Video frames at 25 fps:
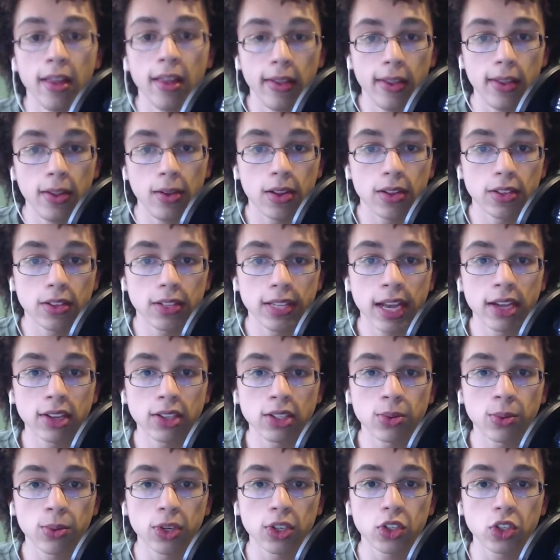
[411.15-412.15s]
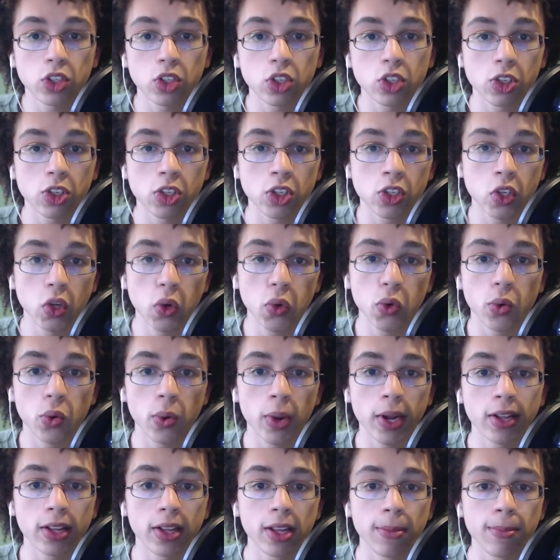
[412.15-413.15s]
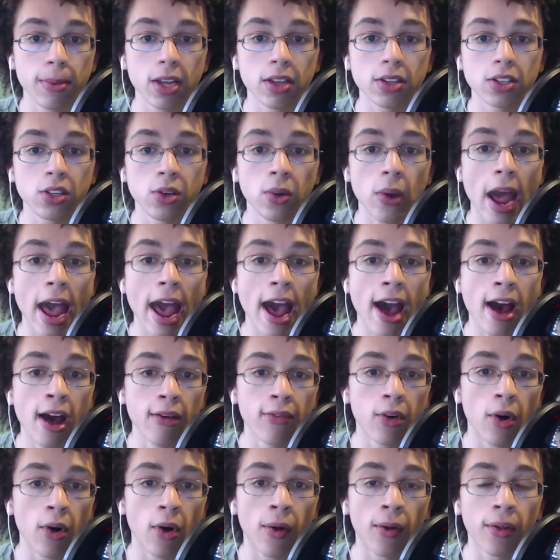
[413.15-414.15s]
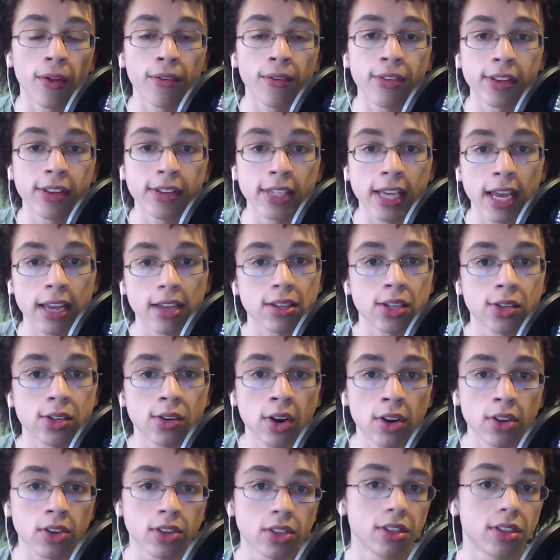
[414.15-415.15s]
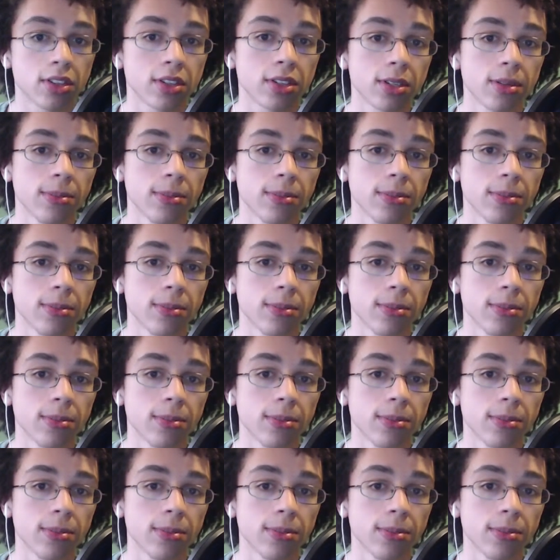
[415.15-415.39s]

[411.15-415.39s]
You can tech switch so quickly because you have all of the tech structures.